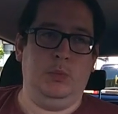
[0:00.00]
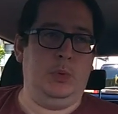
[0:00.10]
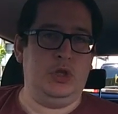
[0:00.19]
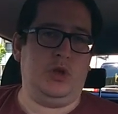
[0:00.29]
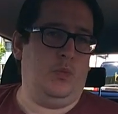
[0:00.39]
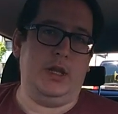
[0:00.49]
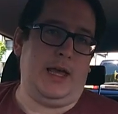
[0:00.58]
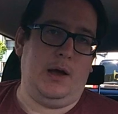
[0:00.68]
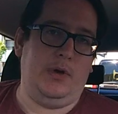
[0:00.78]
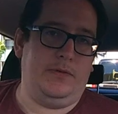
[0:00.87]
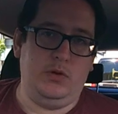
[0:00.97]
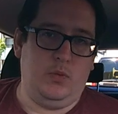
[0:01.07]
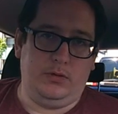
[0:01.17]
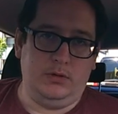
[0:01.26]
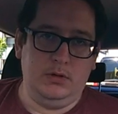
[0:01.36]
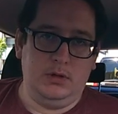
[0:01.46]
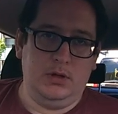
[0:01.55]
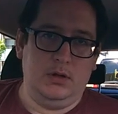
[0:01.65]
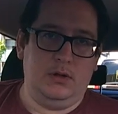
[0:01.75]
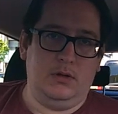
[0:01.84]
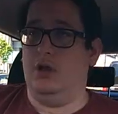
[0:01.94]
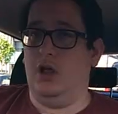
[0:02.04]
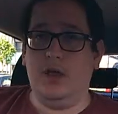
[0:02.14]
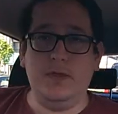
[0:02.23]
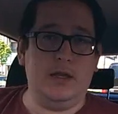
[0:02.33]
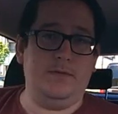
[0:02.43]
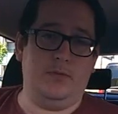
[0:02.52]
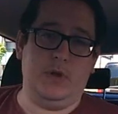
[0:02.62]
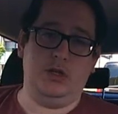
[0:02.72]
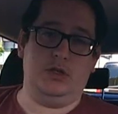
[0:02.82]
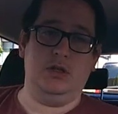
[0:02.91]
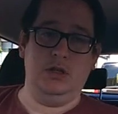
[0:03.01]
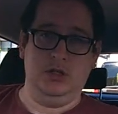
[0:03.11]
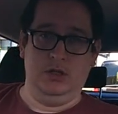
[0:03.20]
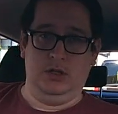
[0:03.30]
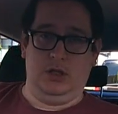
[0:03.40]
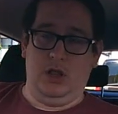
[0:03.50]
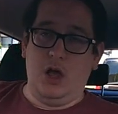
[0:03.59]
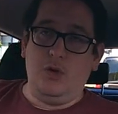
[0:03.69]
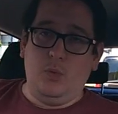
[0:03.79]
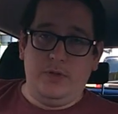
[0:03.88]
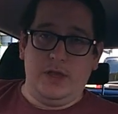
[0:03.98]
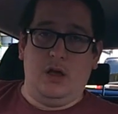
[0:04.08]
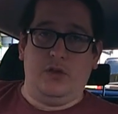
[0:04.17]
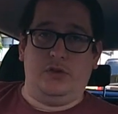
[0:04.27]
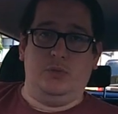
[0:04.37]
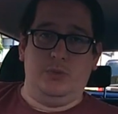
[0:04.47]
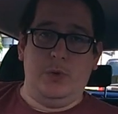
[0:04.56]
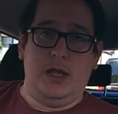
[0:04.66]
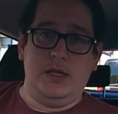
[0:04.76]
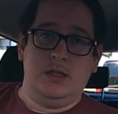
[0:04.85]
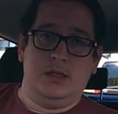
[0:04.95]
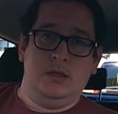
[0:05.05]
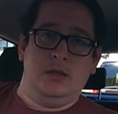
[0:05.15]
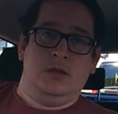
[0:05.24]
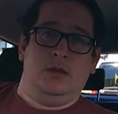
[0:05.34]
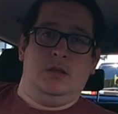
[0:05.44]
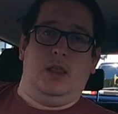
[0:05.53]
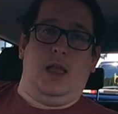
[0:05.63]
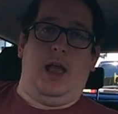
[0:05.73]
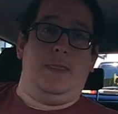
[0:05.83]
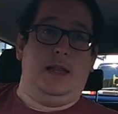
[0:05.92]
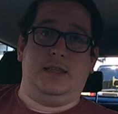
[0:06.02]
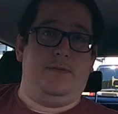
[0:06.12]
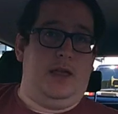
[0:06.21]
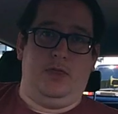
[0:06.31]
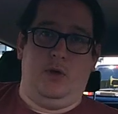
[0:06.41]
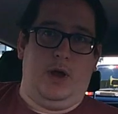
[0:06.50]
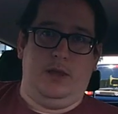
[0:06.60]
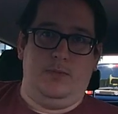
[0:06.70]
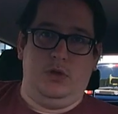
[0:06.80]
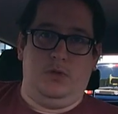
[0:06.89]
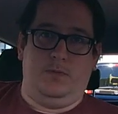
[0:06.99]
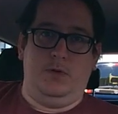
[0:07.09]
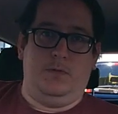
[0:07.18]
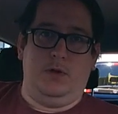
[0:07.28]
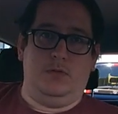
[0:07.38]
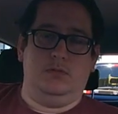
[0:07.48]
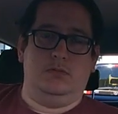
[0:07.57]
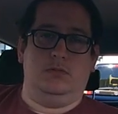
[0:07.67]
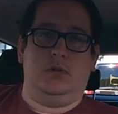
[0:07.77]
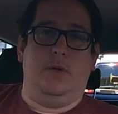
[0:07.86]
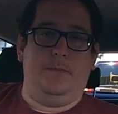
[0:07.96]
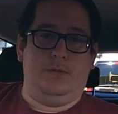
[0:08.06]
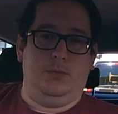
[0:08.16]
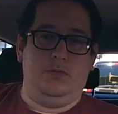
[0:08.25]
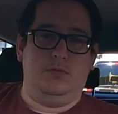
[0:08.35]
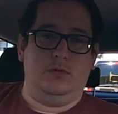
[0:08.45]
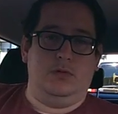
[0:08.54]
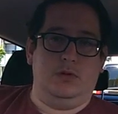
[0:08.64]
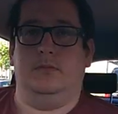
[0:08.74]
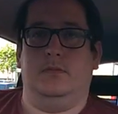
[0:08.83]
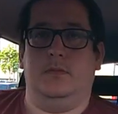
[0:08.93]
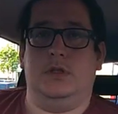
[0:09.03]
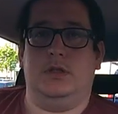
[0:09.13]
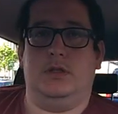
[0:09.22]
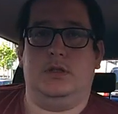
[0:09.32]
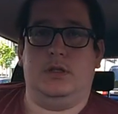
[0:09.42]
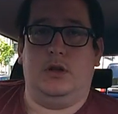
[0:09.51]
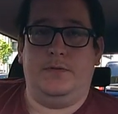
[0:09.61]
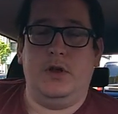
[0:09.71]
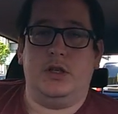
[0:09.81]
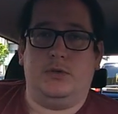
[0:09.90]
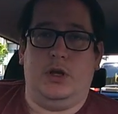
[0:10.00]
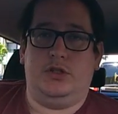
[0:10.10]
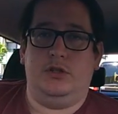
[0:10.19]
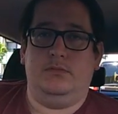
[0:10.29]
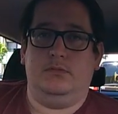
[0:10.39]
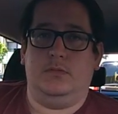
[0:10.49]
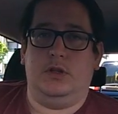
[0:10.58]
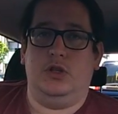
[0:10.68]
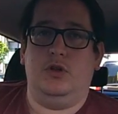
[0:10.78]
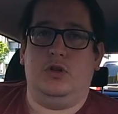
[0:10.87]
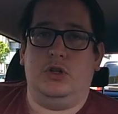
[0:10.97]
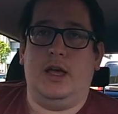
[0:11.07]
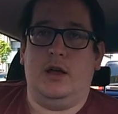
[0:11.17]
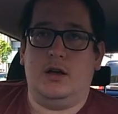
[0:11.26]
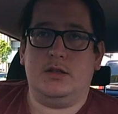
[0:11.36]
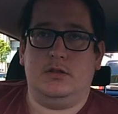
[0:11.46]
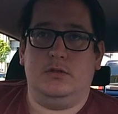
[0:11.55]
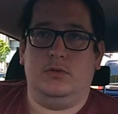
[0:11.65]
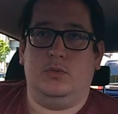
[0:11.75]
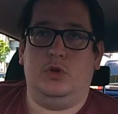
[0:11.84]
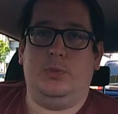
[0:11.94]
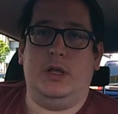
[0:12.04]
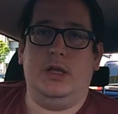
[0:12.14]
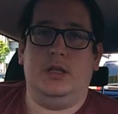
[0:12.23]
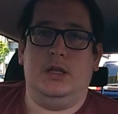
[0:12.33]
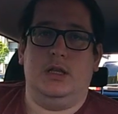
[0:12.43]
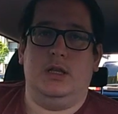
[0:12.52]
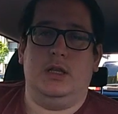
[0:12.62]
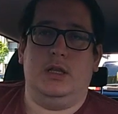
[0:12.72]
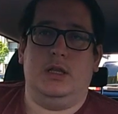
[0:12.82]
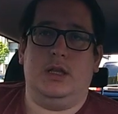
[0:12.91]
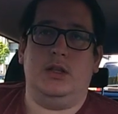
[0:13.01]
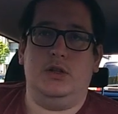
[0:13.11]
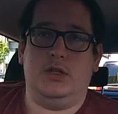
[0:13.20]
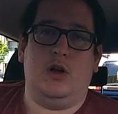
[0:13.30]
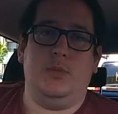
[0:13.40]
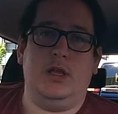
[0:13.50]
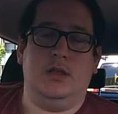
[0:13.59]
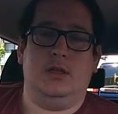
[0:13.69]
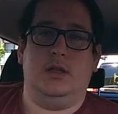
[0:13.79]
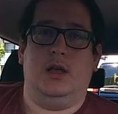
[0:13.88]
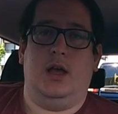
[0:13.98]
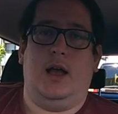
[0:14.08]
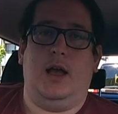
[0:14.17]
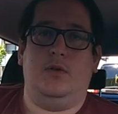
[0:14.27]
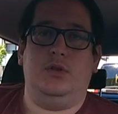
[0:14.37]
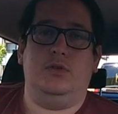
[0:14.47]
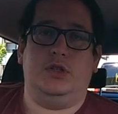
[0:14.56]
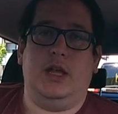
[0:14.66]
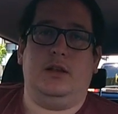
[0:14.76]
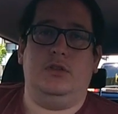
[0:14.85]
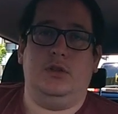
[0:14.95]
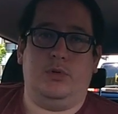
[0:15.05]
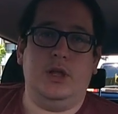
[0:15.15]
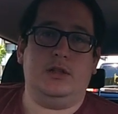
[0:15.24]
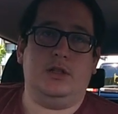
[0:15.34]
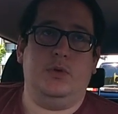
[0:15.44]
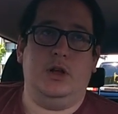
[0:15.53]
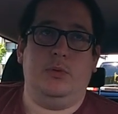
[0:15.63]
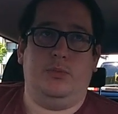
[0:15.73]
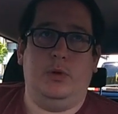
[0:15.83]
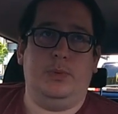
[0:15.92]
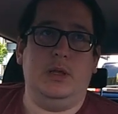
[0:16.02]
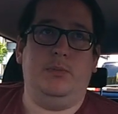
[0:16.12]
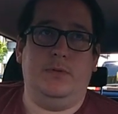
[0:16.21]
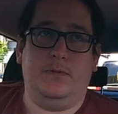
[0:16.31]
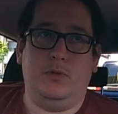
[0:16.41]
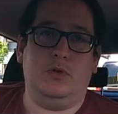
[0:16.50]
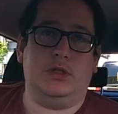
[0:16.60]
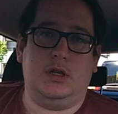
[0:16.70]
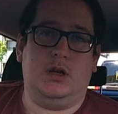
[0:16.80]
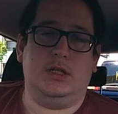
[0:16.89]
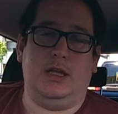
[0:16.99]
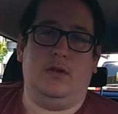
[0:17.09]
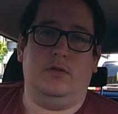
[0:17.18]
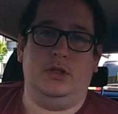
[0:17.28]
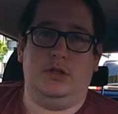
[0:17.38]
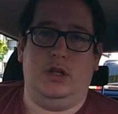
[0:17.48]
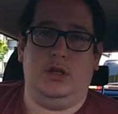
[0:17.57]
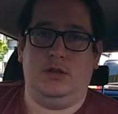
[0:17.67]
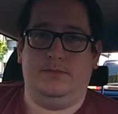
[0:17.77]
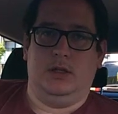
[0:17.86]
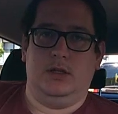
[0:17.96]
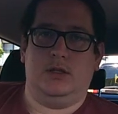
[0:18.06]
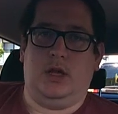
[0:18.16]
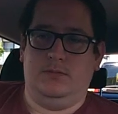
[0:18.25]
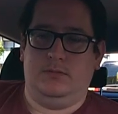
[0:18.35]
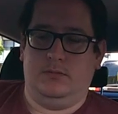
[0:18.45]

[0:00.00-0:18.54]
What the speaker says: but you can word it however you want. Learn the information, learn what the answer would be, and give it in the way that you feel comfortable. So the first question that you could get asked would be, can you tell me how you check that the brakes are working properly before starting out on a journey? So